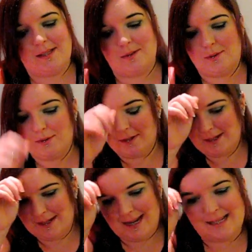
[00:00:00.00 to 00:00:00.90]
So
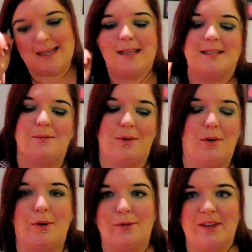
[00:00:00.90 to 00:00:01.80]
next item,
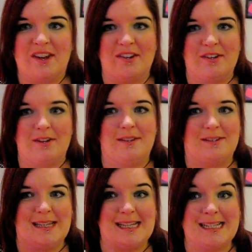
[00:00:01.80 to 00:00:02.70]
also hair
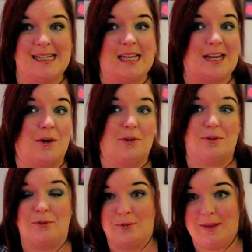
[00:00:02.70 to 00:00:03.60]
related and
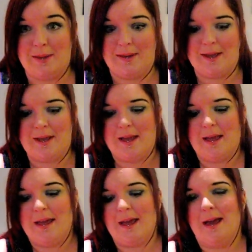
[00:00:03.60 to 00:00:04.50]
also from eBay,
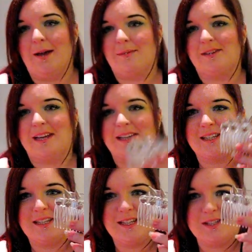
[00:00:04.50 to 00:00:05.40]
it's
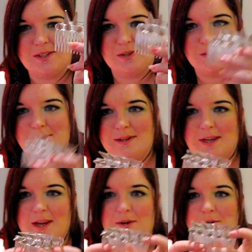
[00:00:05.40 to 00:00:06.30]
actually these two
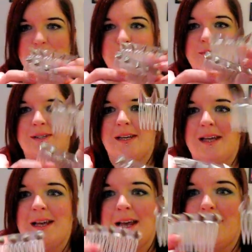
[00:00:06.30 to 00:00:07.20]
hair combs.
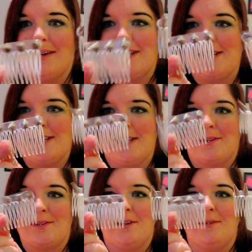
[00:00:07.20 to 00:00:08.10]
As you can see,
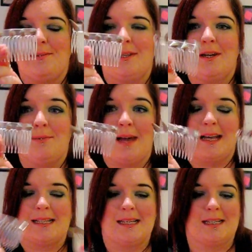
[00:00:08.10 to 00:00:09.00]
they're clear
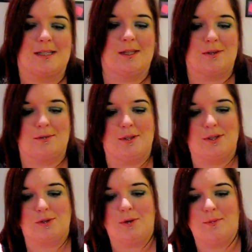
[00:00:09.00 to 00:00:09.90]
plastic, so they don't really
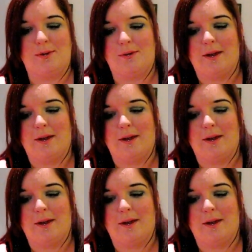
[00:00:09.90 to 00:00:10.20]
show up in your